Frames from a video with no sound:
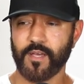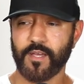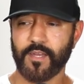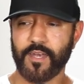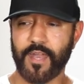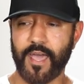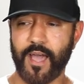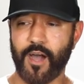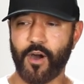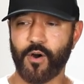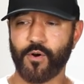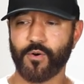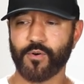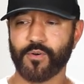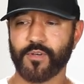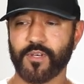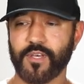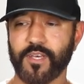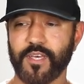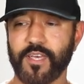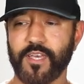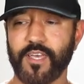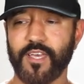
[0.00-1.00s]
Now,
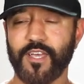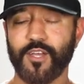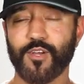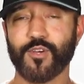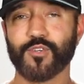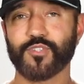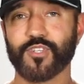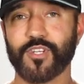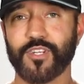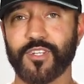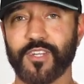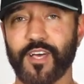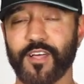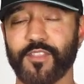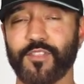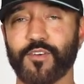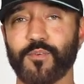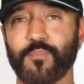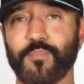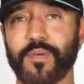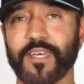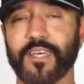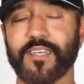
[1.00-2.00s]
here's
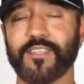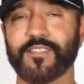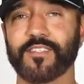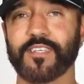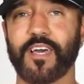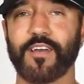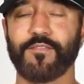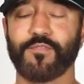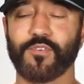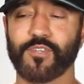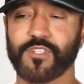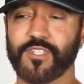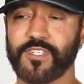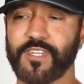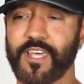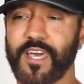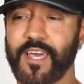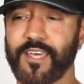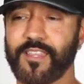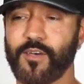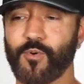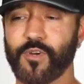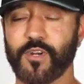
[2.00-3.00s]
another big insight for
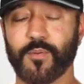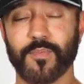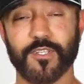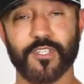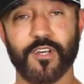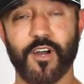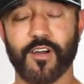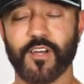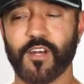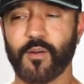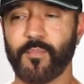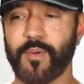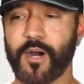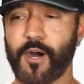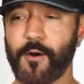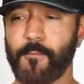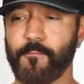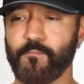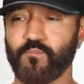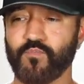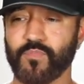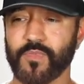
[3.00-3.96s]
today that we're going to be talking about.